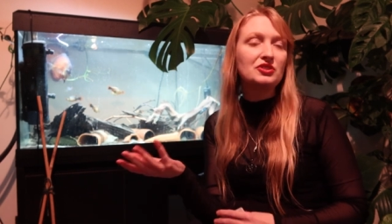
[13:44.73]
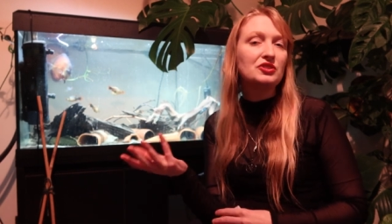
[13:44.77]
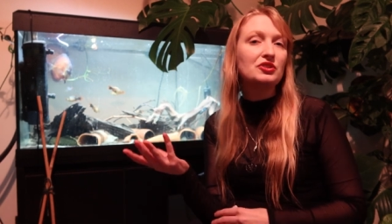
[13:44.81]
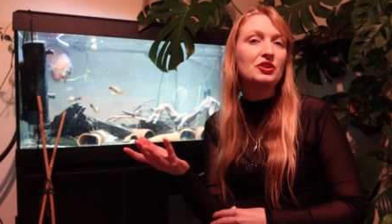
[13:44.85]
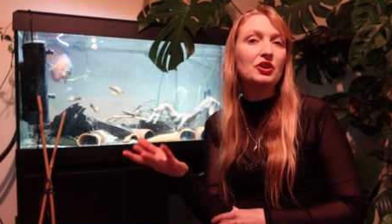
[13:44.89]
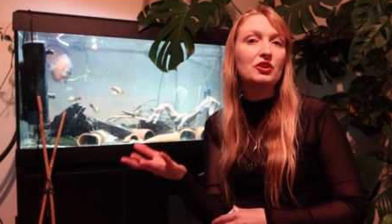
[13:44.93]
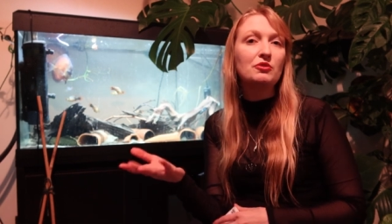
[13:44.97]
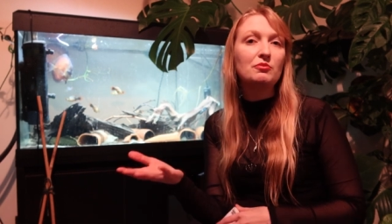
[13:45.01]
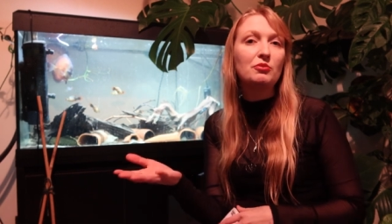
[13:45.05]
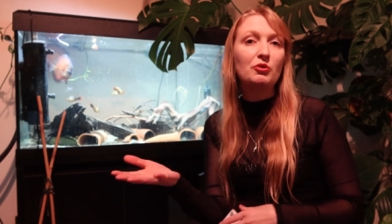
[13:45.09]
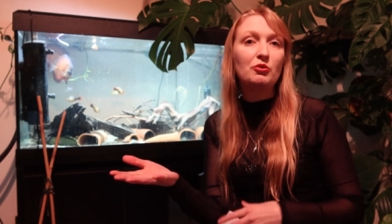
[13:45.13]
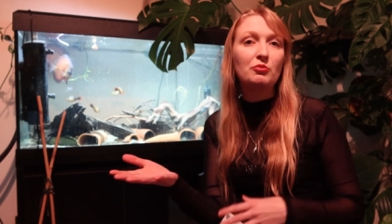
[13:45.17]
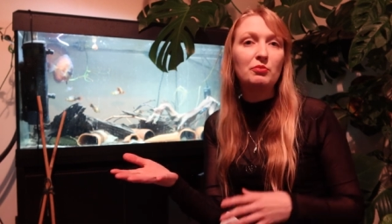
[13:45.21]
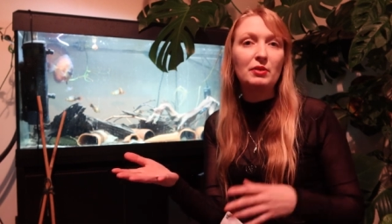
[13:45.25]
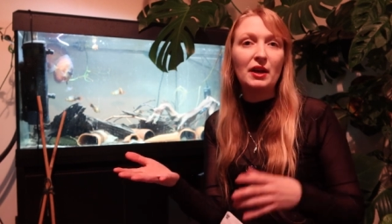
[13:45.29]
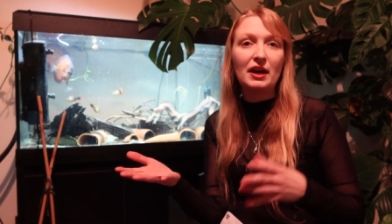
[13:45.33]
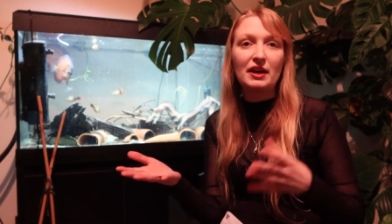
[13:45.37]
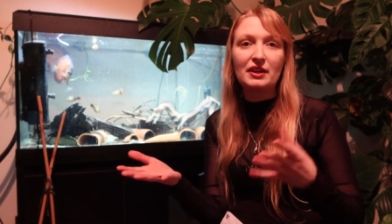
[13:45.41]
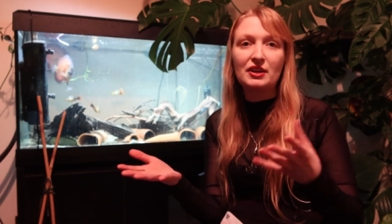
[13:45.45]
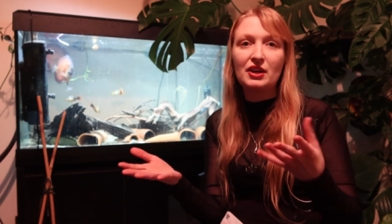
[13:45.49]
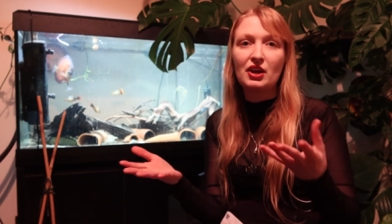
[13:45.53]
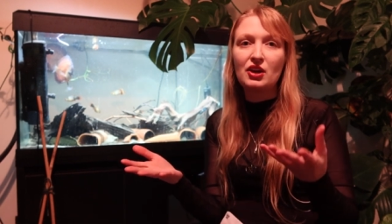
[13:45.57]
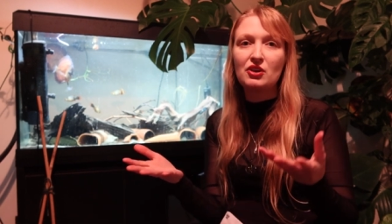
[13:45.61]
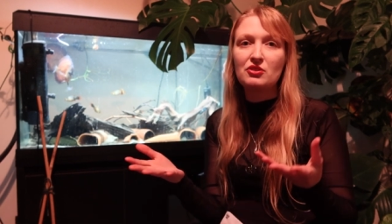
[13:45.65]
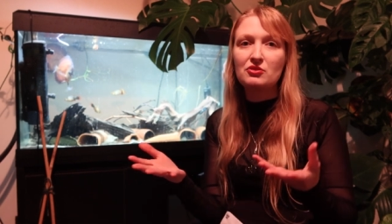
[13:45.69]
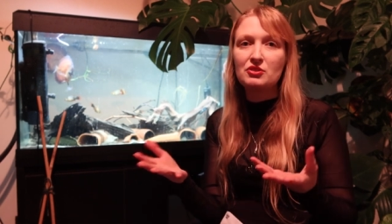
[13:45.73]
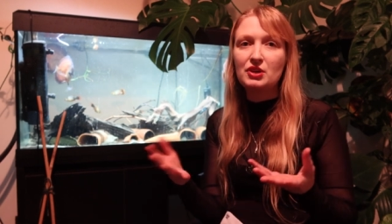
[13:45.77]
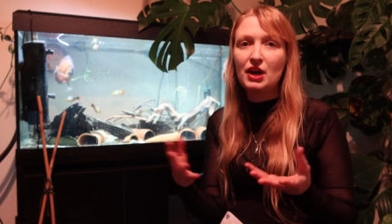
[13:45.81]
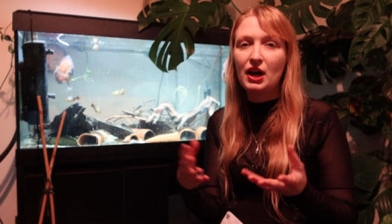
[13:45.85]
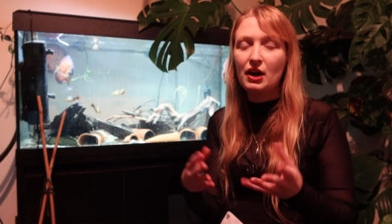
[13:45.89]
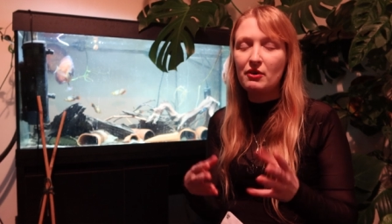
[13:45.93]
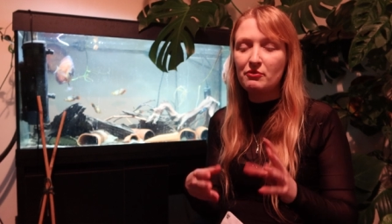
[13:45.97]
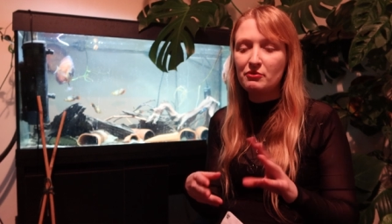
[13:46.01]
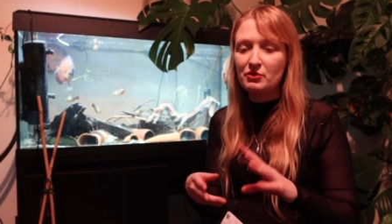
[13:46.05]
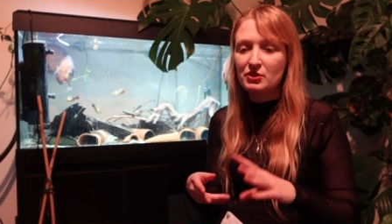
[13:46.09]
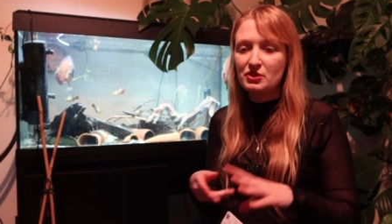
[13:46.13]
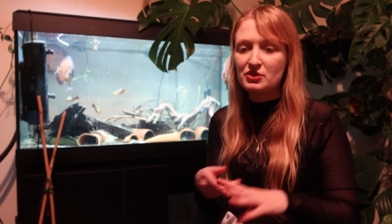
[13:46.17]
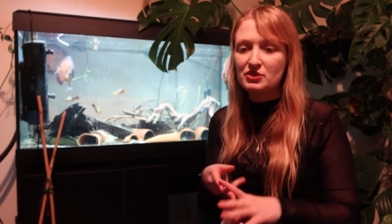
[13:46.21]
Snowball pleco
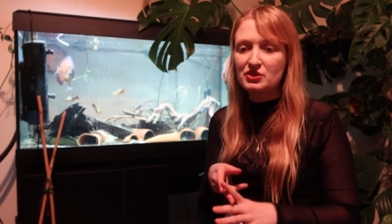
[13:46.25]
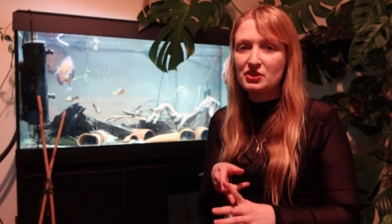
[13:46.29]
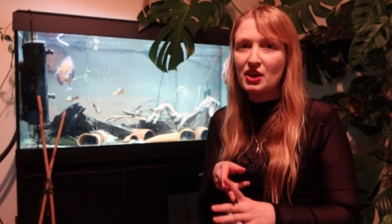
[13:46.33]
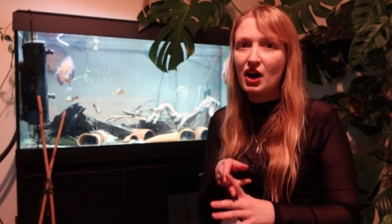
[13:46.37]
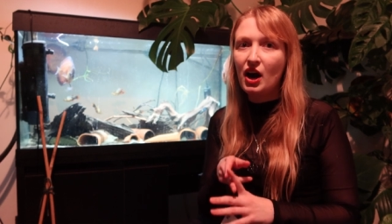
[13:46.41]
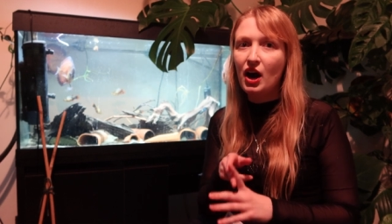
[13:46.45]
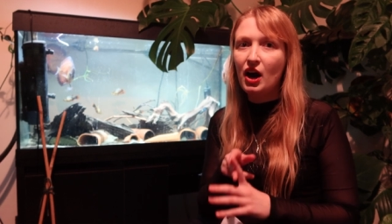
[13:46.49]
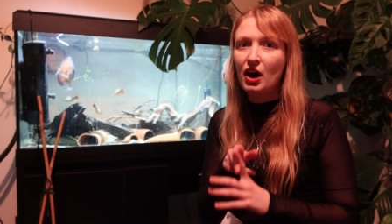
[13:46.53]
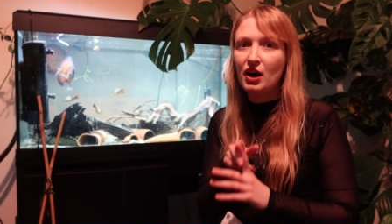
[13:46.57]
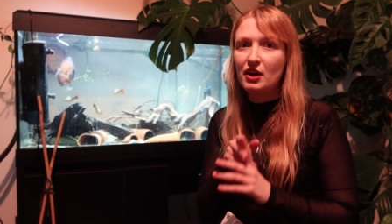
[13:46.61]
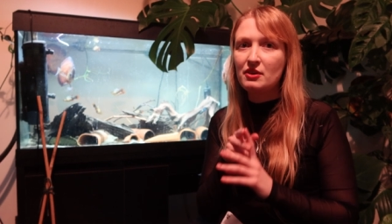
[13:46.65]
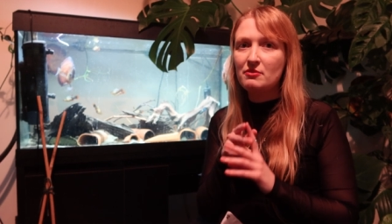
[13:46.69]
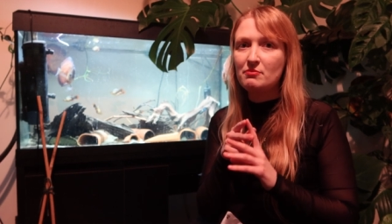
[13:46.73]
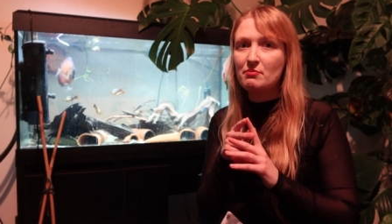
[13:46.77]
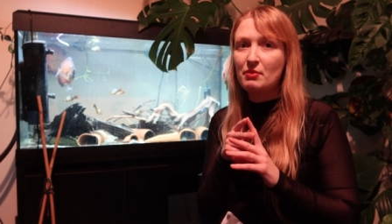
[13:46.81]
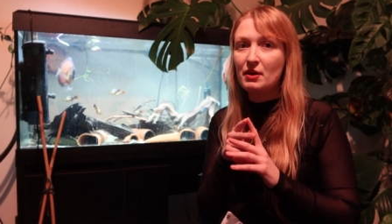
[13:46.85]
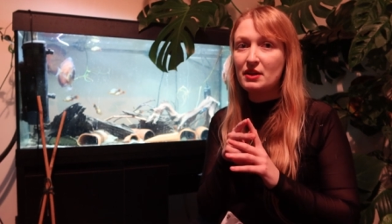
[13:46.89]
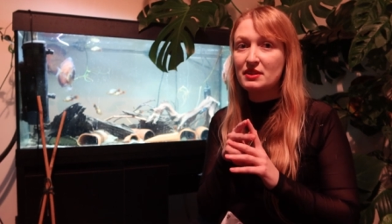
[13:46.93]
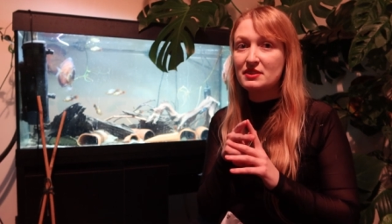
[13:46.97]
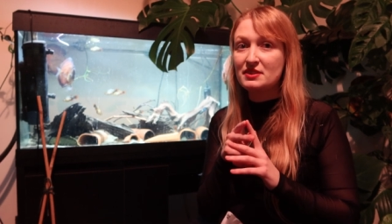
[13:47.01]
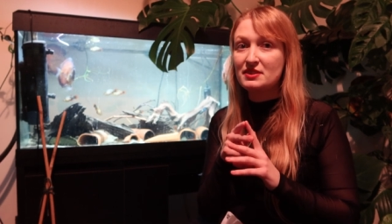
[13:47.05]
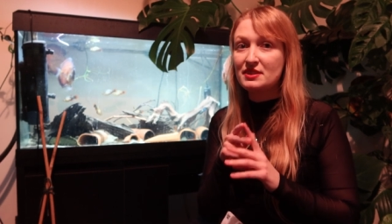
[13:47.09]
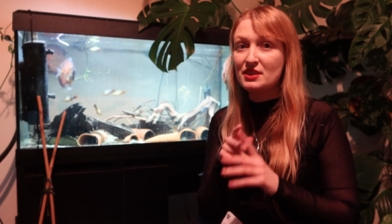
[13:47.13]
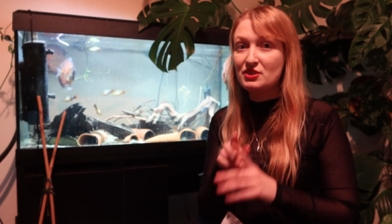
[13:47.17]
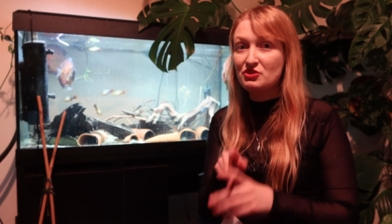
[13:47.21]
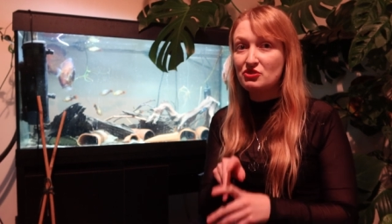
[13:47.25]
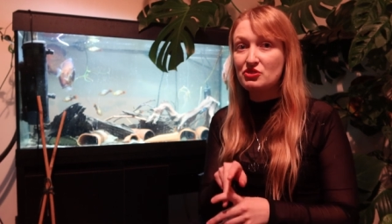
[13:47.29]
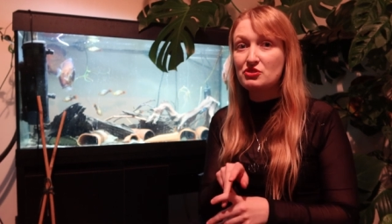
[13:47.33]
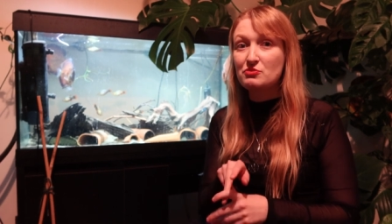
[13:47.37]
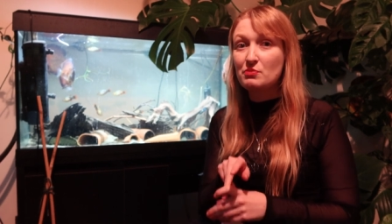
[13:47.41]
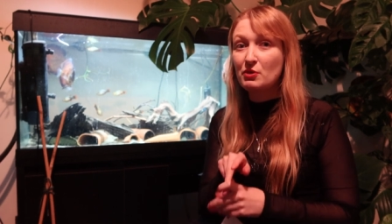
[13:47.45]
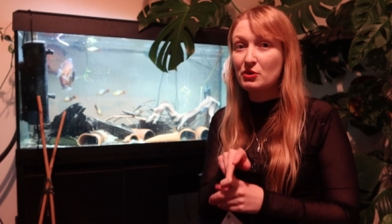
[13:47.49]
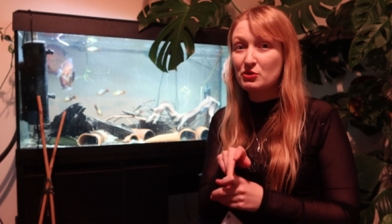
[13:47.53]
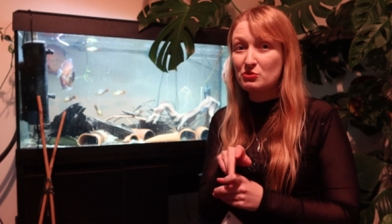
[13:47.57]
covers hypencitrus,